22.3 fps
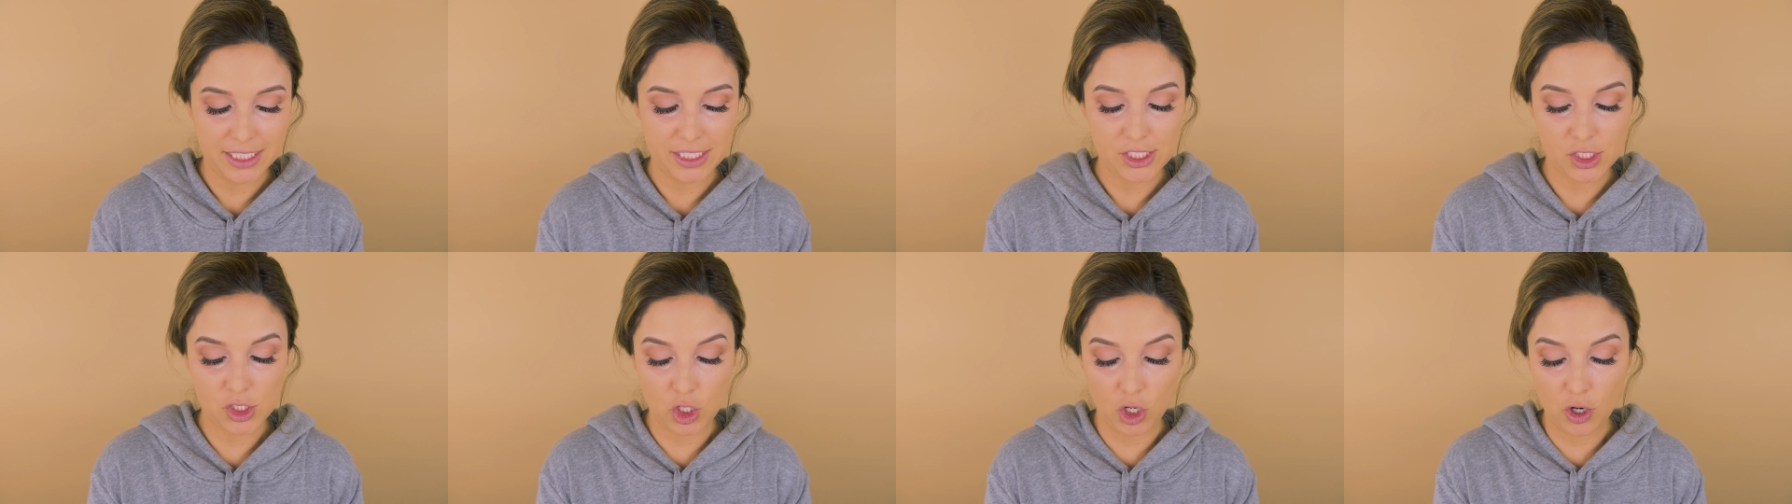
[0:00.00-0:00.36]

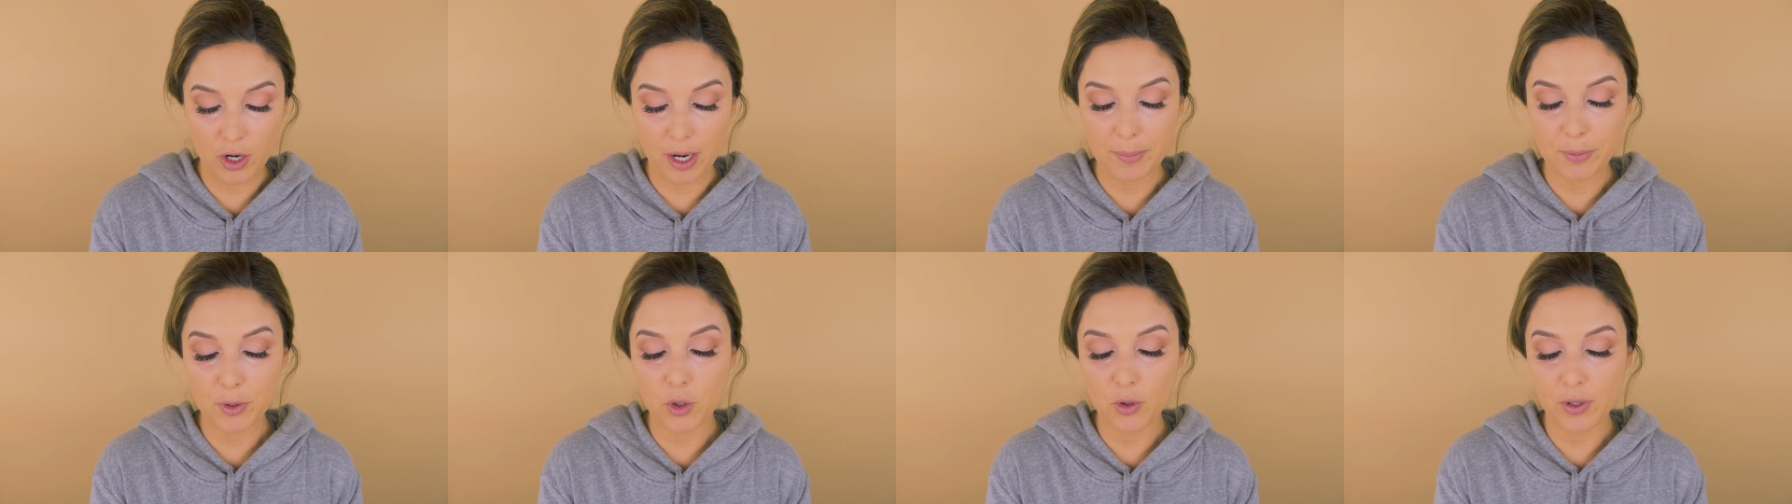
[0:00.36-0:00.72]
So
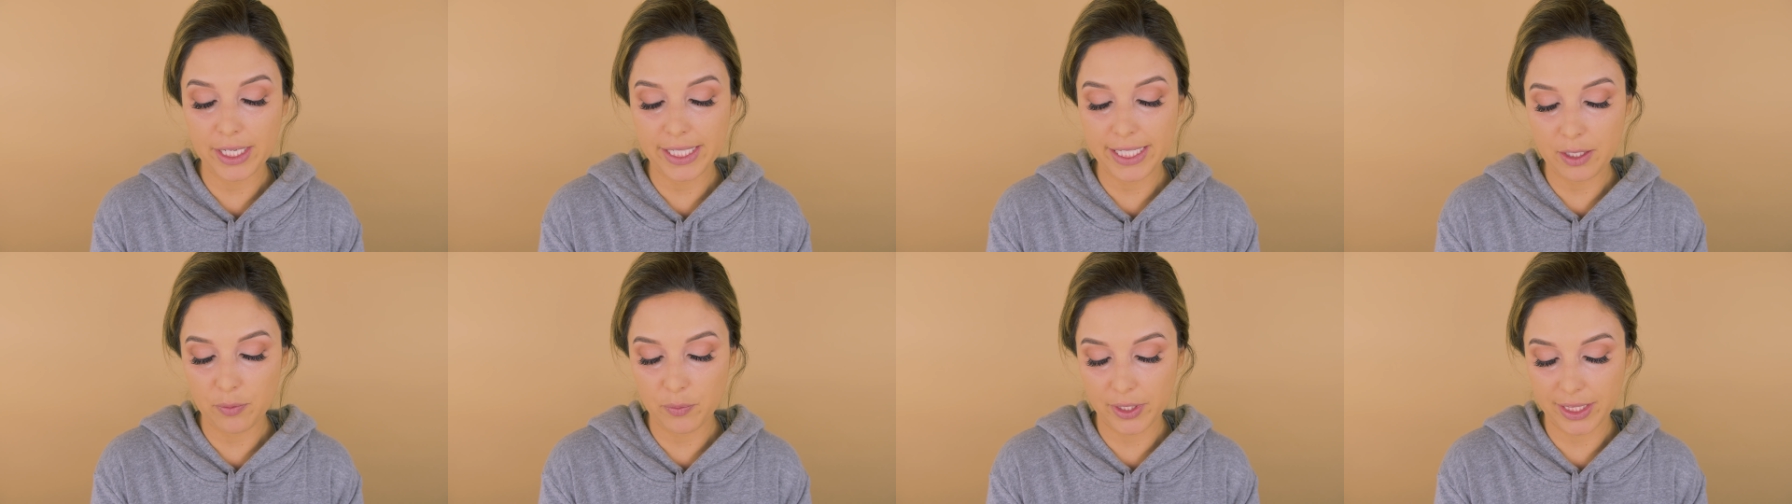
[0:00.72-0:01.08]
I'm
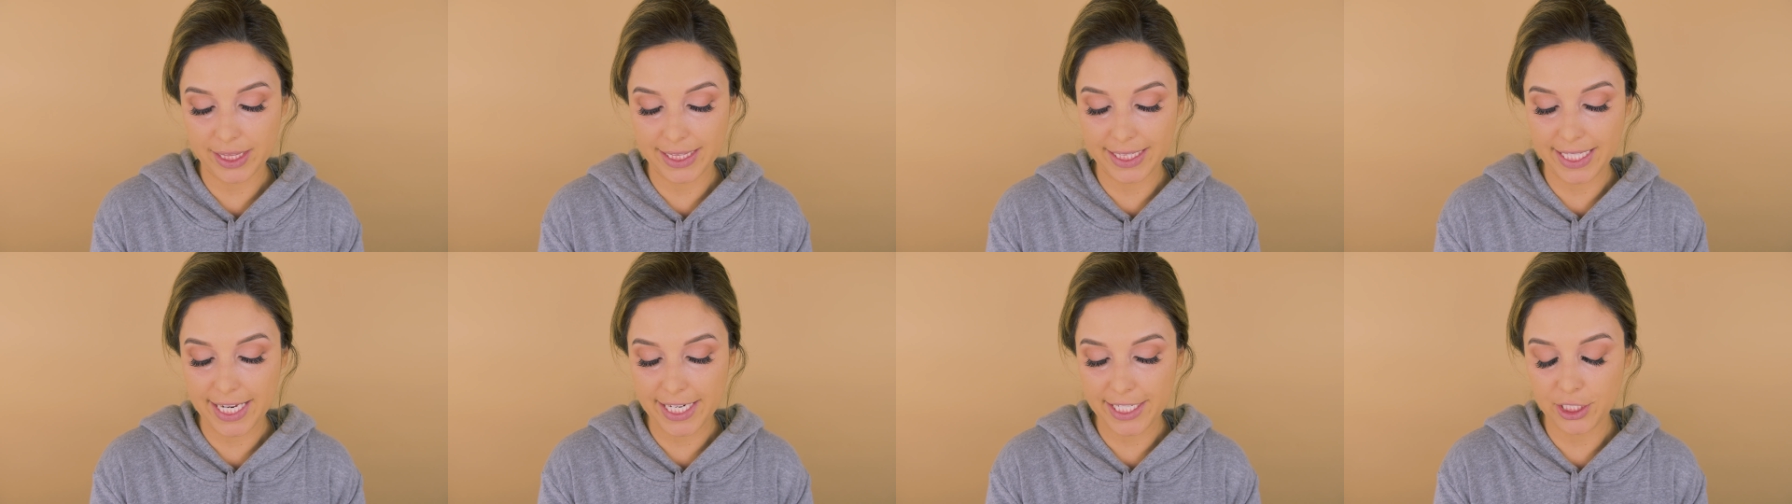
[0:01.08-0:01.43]
going in
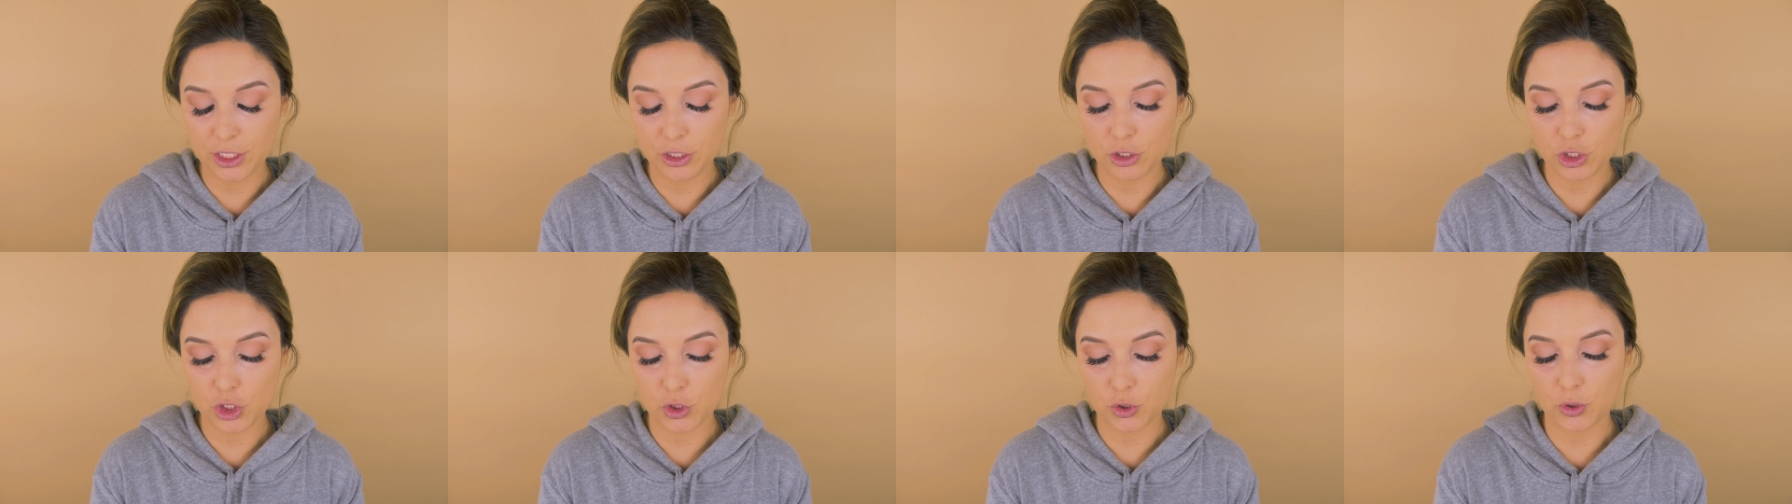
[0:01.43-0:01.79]
with light,
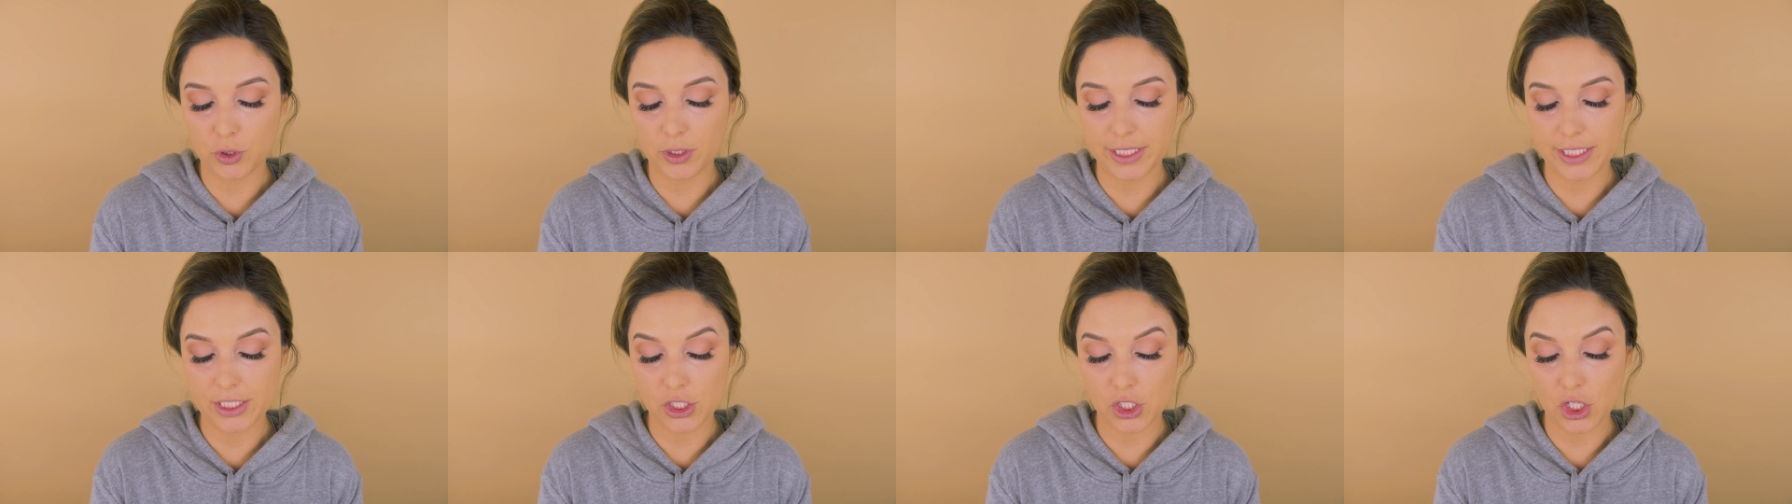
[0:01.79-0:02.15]

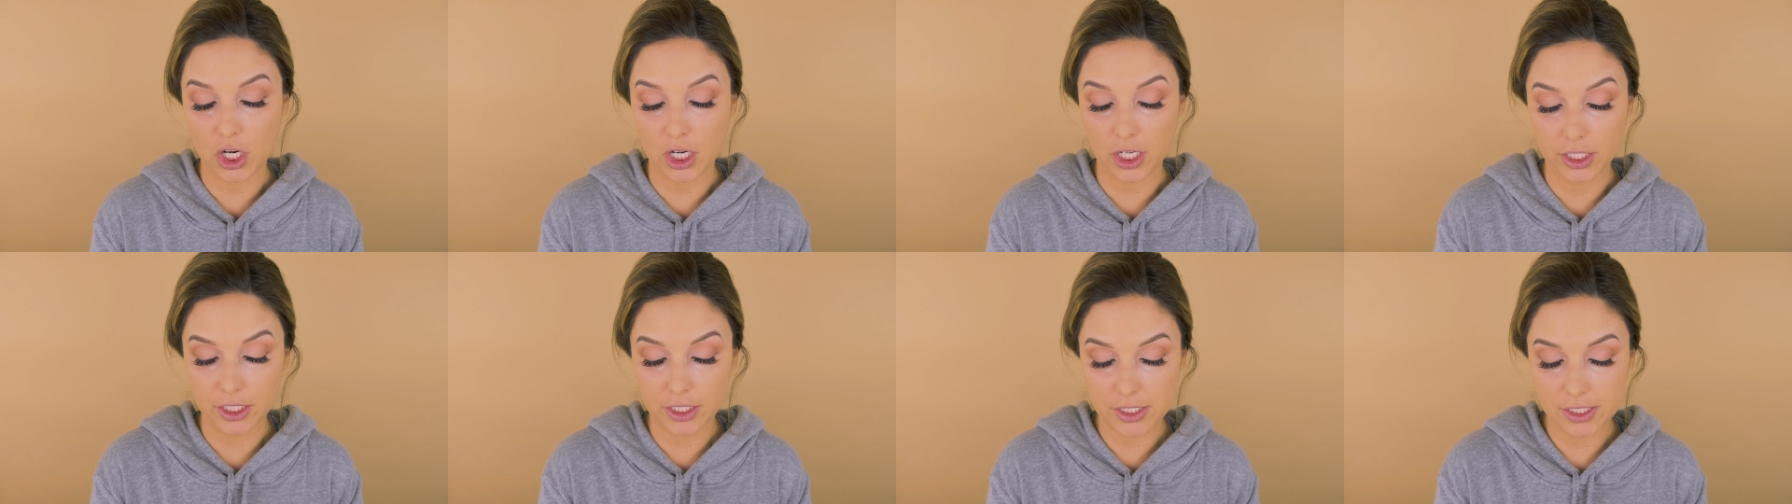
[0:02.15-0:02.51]
neutral, and
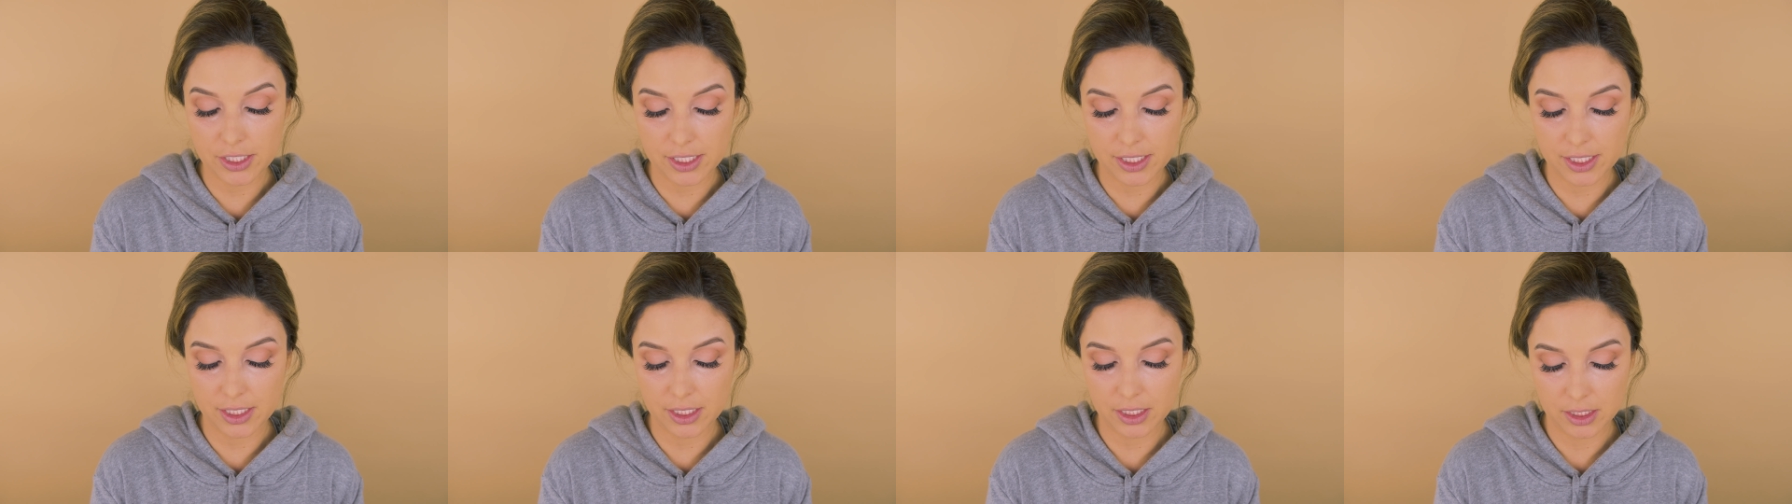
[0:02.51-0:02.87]

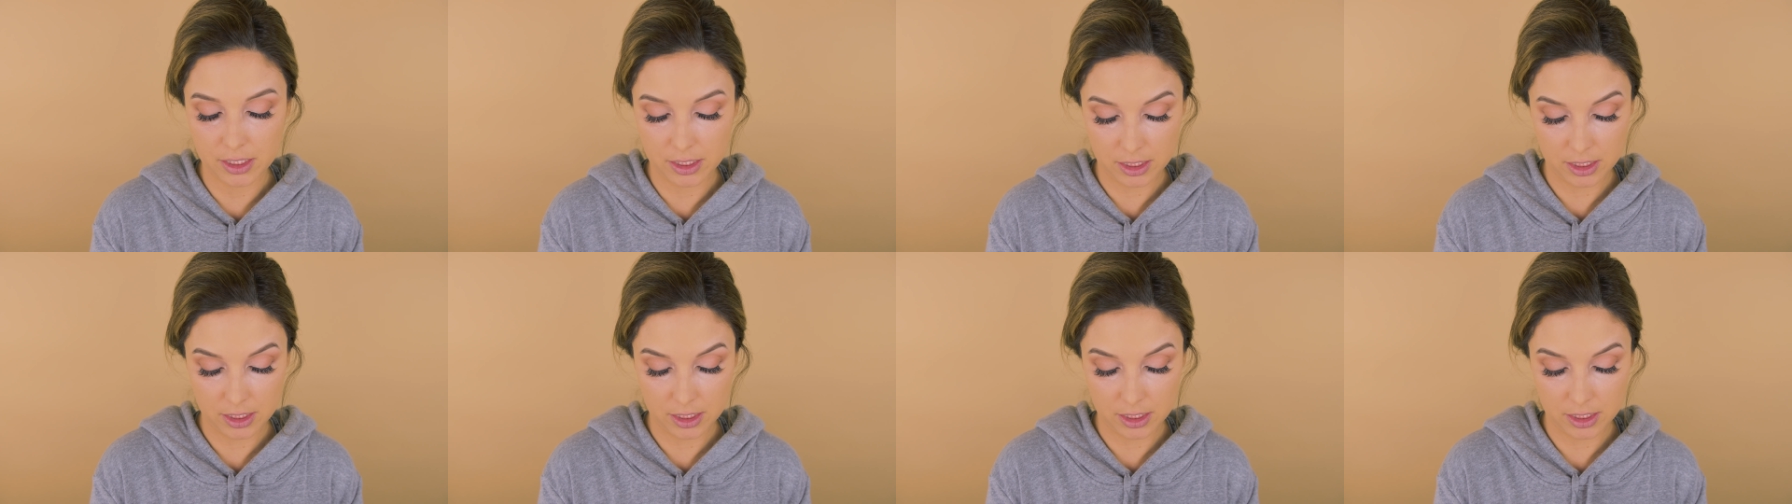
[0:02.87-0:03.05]
Tarte.